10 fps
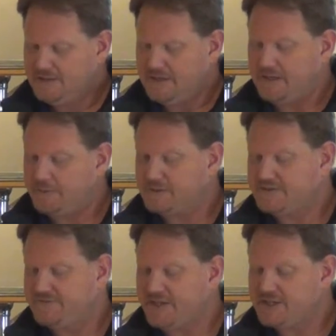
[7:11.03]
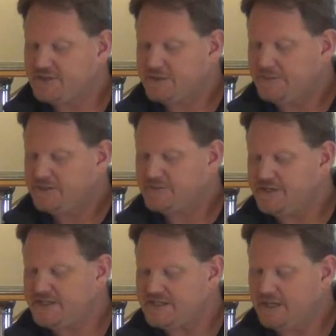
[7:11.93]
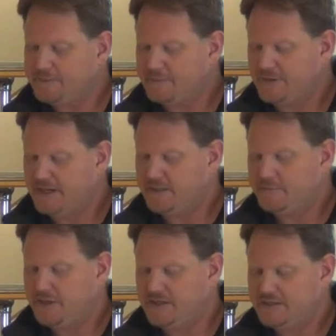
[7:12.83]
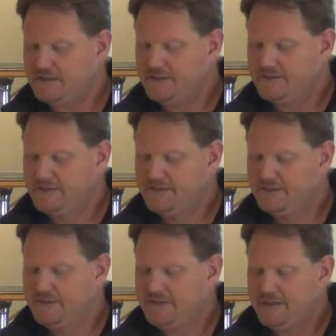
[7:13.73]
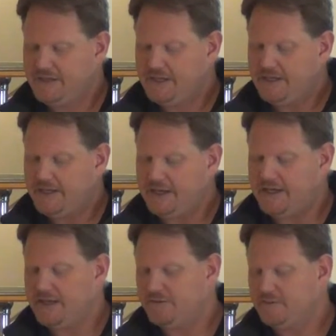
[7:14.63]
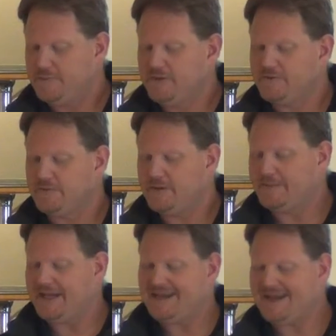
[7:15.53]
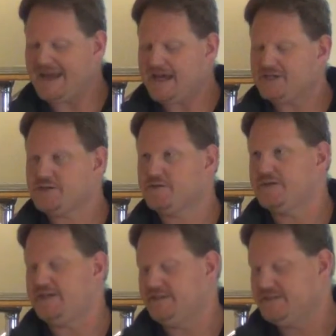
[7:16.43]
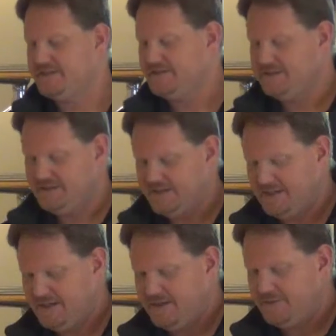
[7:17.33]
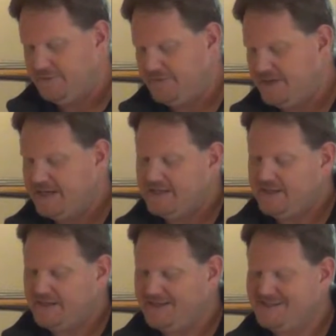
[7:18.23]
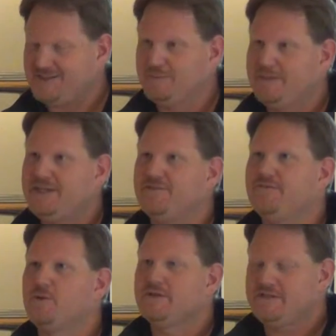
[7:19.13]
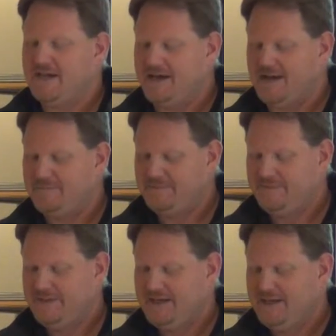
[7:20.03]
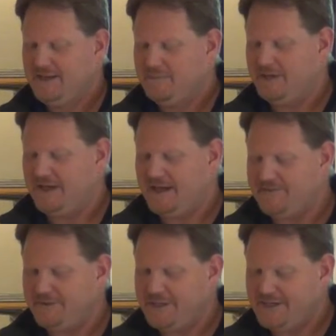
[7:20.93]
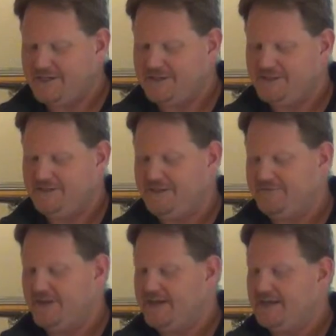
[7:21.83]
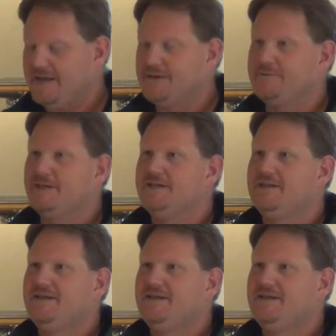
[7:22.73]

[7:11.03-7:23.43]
I want to finish trimming trees up around the park and remove the remaining ash trees. We've done, this will be the 4th time, but every year you find another one